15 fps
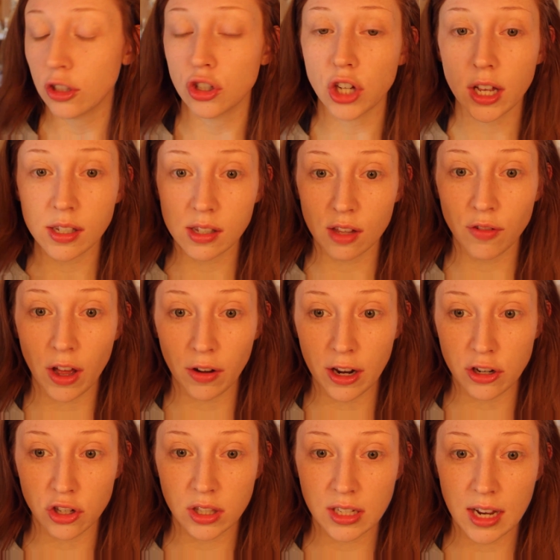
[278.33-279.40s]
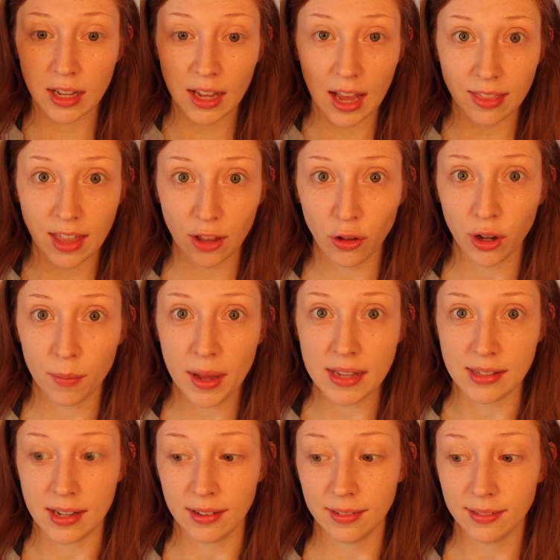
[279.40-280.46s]
just the foundation stick, and they look
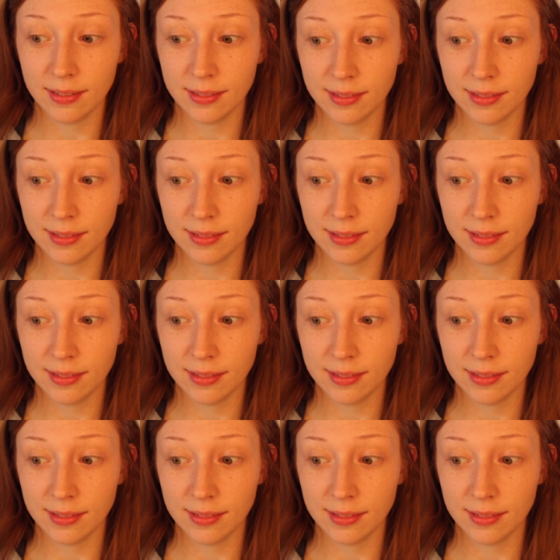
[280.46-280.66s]
amazing.